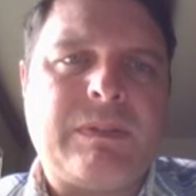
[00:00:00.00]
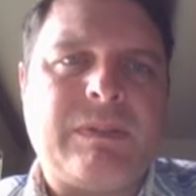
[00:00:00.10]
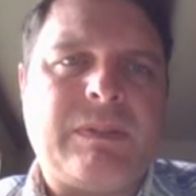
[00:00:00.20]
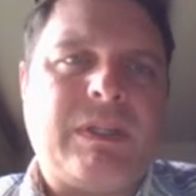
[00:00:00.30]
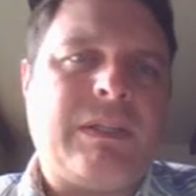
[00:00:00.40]

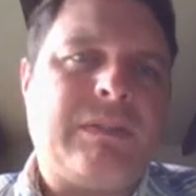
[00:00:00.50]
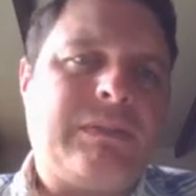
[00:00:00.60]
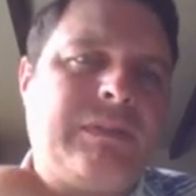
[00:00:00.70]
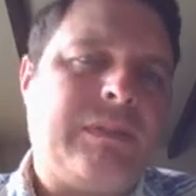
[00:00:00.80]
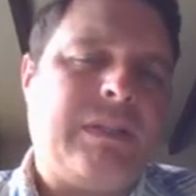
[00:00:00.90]
Okay.
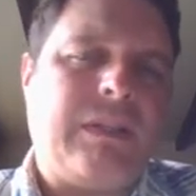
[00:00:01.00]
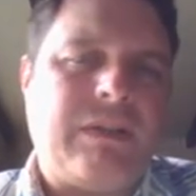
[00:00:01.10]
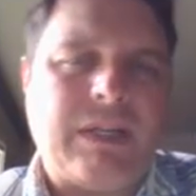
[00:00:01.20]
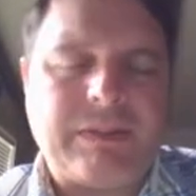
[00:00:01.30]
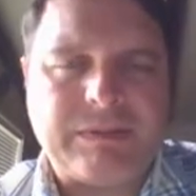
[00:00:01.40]
All
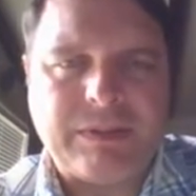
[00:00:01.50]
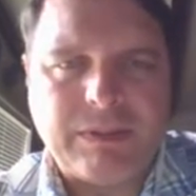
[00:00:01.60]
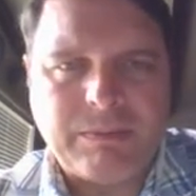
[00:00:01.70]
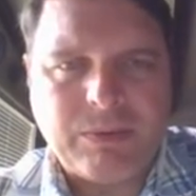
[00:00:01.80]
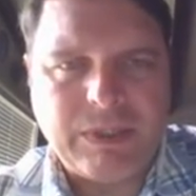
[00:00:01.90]
right. So
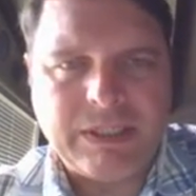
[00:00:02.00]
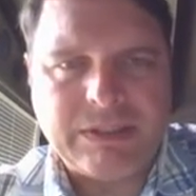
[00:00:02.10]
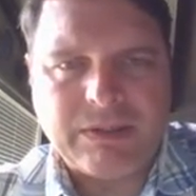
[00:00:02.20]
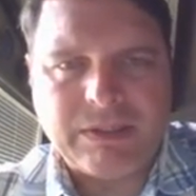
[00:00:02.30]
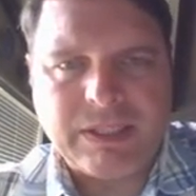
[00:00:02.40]
the
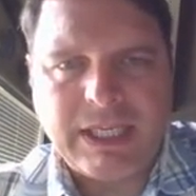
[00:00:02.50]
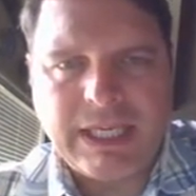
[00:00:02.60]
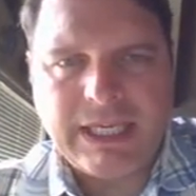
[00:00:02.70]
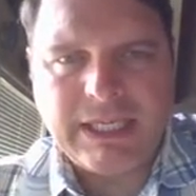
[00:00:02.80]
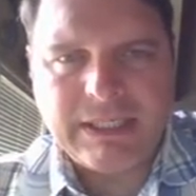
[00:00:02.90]
points are
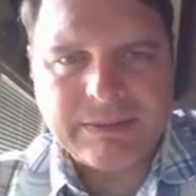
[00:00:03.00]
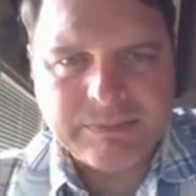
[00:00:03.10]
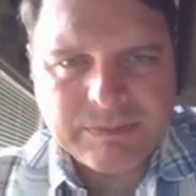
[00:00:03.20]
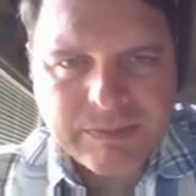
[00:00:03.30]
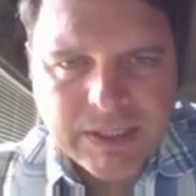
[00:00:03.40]
K,
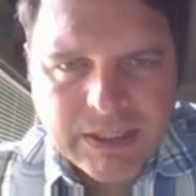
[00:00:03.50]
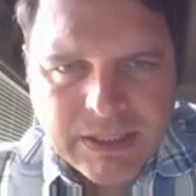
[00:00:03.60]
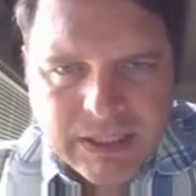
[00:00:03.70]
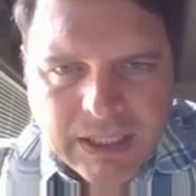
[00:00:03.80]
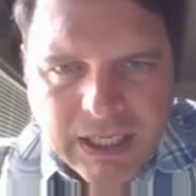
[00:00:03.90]

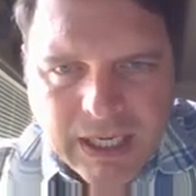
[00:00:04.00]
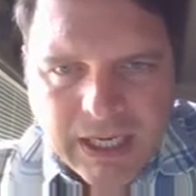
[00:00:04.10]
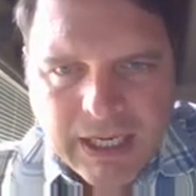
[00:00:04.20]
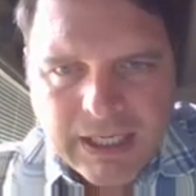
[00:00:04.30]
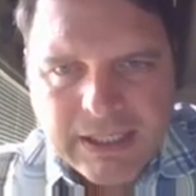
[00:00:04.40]

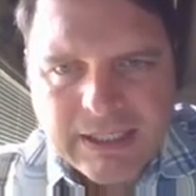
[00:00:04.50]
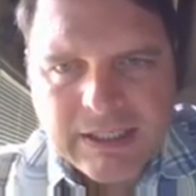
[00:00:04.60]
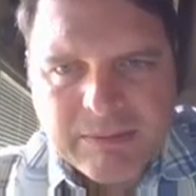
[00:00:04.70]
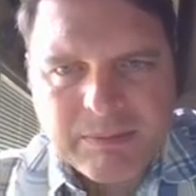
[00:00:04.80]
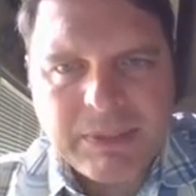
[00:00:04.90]
I,
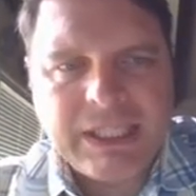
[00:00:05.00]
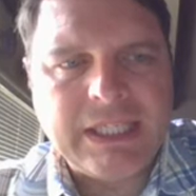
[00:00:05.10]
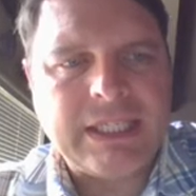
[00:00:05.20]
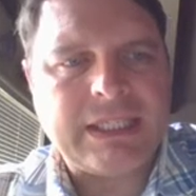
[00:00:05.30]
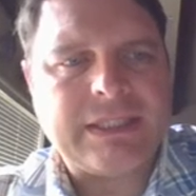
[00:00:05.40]

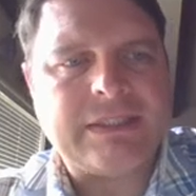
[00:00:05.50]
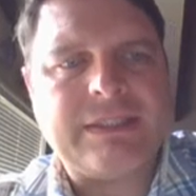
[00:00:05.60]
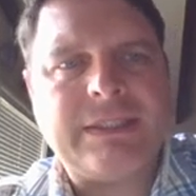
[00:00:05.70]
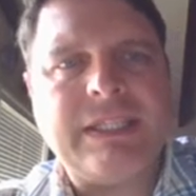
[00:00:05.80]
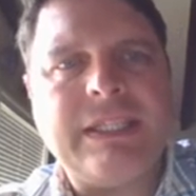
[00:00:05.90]
B, and
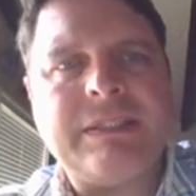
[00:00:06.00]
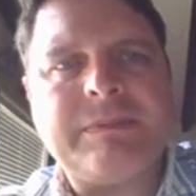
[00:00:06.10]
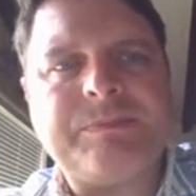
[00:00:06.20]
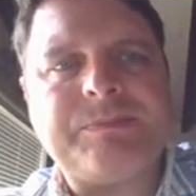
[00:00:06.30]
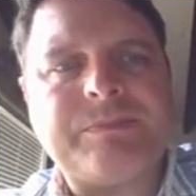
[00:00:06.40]
C.
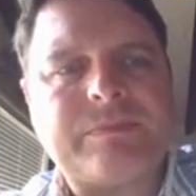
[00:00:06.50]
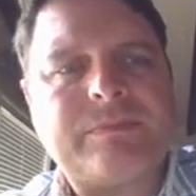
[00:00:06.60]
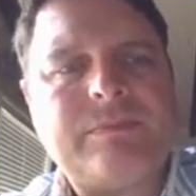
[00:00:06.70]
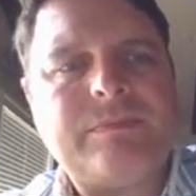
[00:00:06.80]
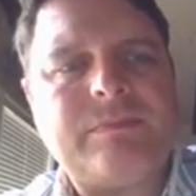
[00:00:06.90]

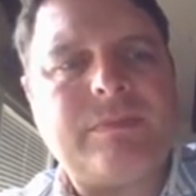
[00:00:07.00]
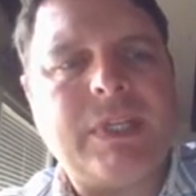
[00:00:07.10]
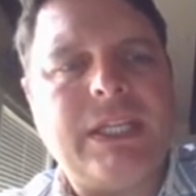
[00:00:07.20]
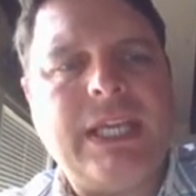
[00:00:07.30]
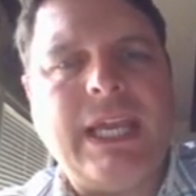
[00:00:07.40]

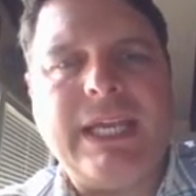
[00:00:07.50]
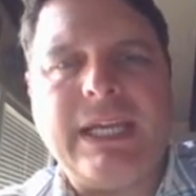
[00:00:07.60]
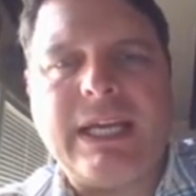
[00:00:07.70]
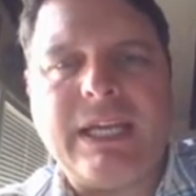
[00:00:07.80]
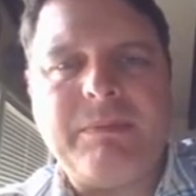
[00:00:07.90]

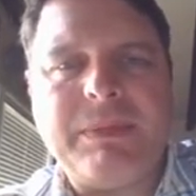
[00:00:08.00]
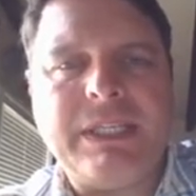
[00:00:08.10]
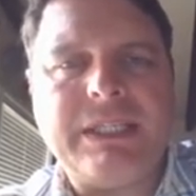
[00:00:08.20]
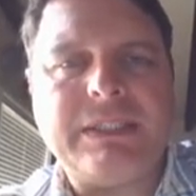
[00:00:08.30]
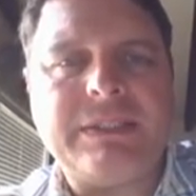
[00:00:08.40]
K, I,
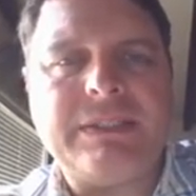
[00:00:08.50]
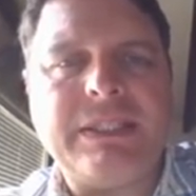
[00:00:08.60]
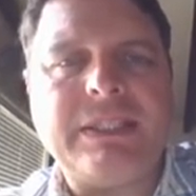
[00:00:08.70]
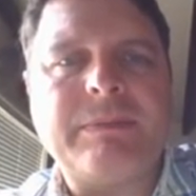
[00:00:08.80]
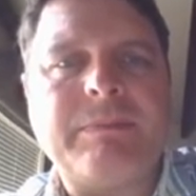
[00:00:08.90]
B, and
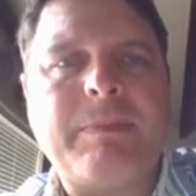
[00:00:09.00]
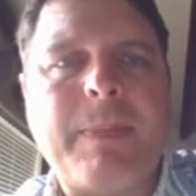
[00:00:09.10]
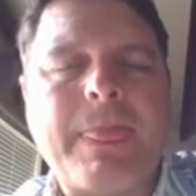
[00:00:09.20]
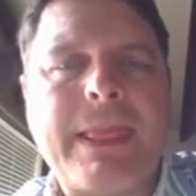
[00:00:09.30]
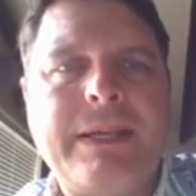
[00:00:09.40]
C.
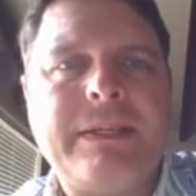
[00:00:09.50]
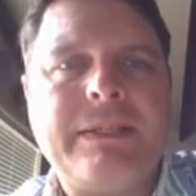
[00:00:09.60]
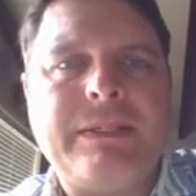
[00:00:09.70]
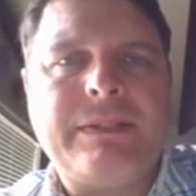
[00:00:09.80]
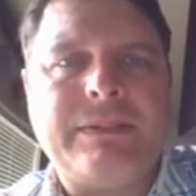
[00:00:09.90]

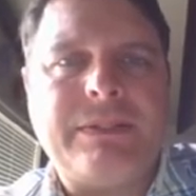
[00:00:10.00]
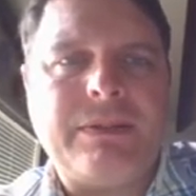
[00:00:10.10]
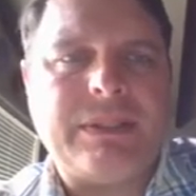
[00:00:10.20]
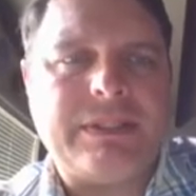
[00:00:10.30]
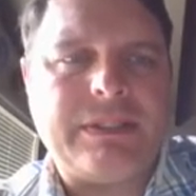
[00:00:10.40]

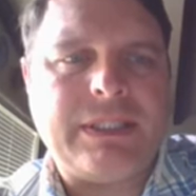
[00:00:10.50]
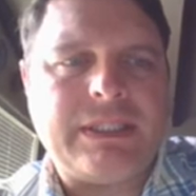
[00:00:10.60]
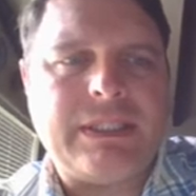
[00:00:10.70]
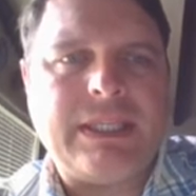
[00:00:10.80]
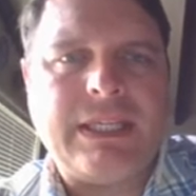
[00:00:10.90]
So let's see.
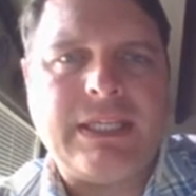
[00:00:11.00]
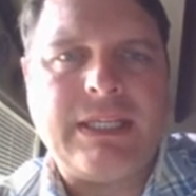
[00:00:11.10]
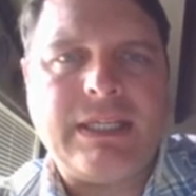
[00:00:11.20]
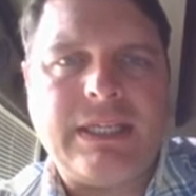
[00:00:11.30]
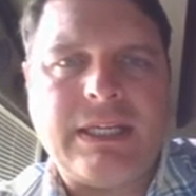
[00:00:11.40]

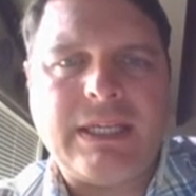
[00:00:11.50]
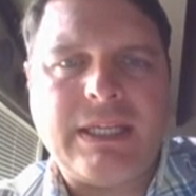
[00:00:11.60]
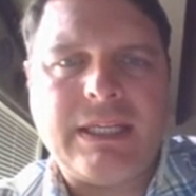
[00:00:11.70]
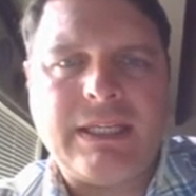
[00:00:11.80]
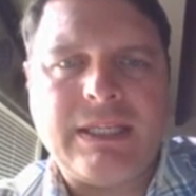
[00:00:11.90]
K, I.